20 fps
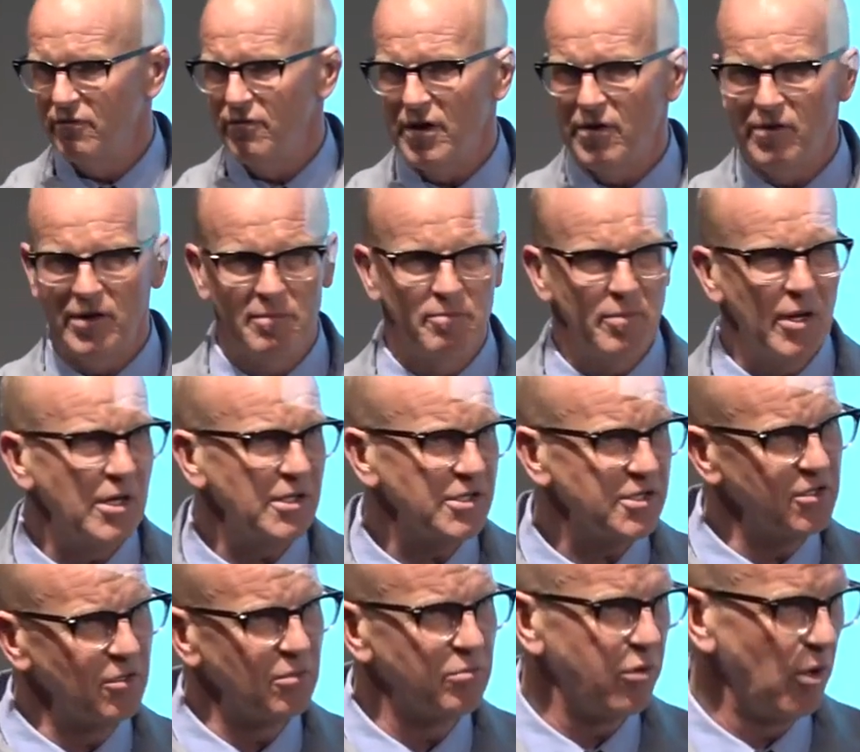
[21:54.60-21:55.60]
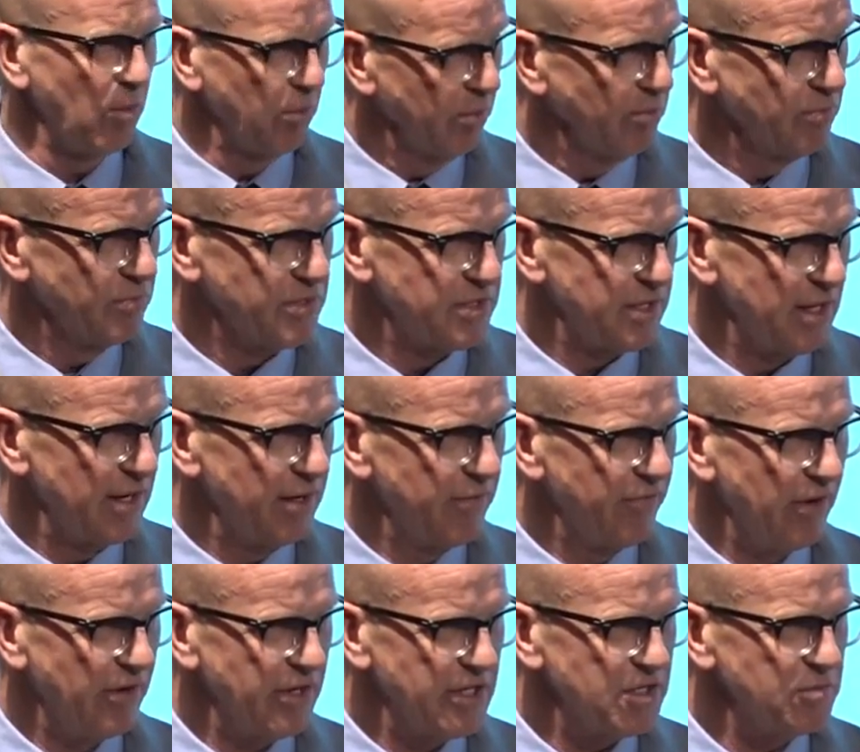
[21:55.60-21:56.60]
are very personal problems. They're
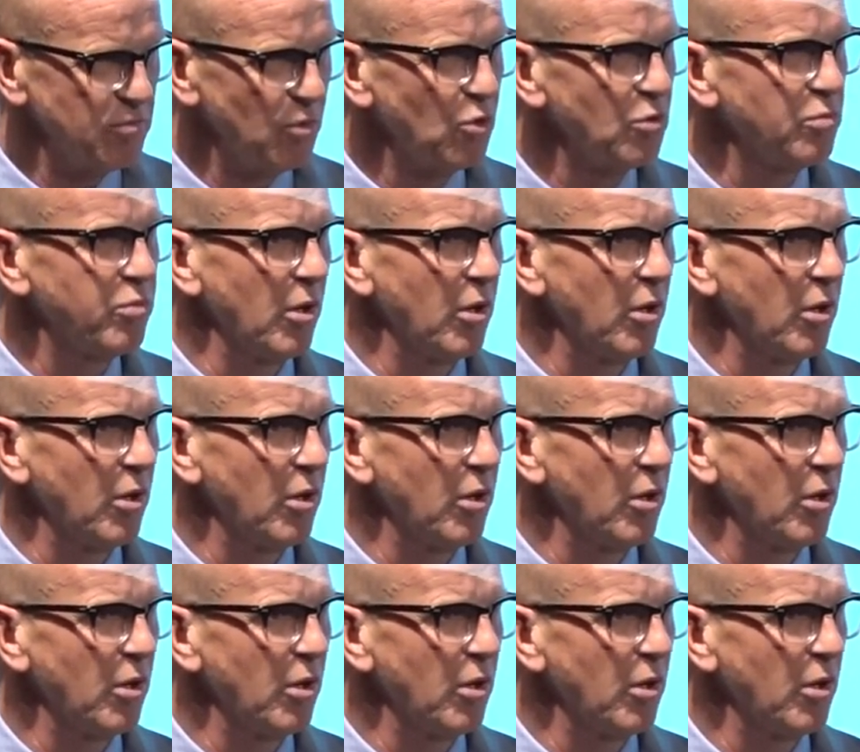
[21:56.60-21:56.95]
very small